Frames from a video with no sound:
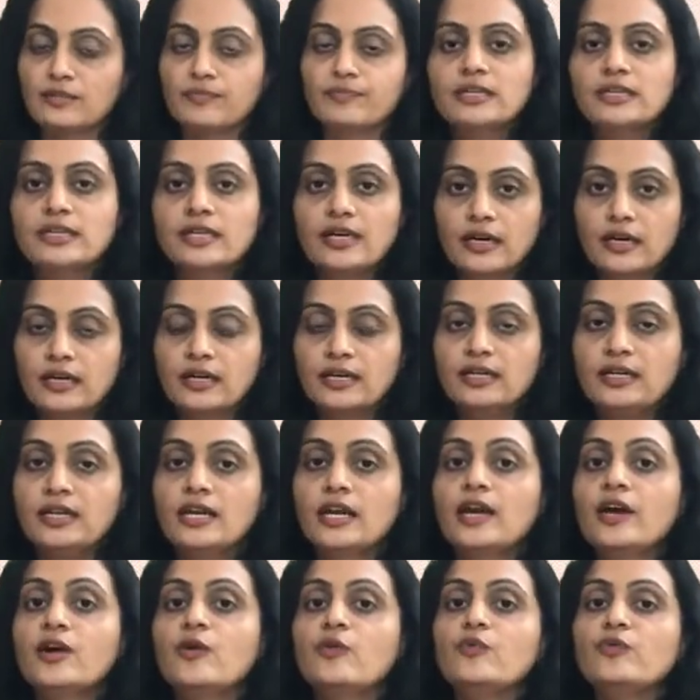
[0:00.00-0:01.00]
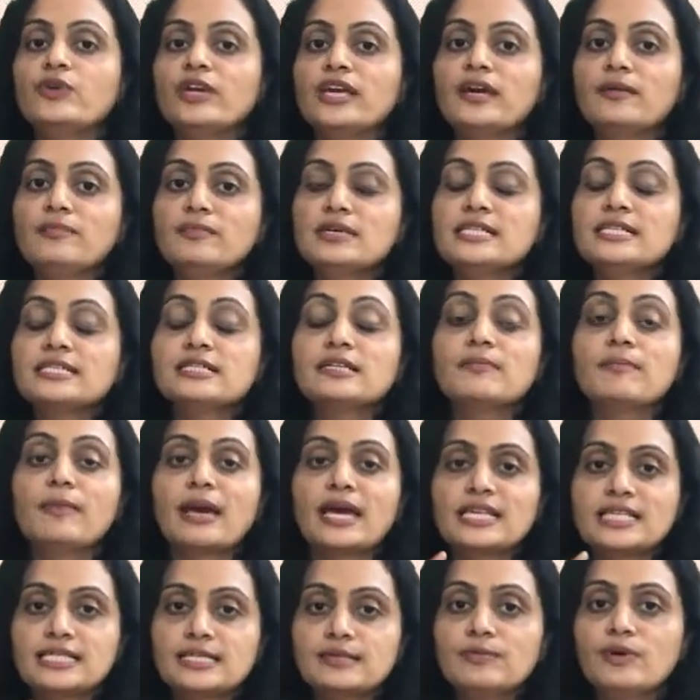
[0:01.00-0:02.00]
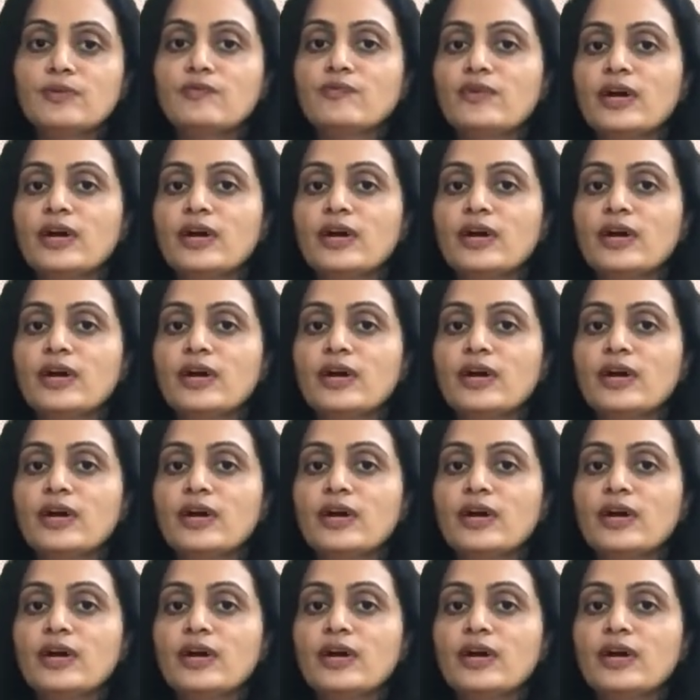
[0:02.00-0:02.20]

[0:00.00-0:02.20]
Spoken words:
Here Vm is the maximum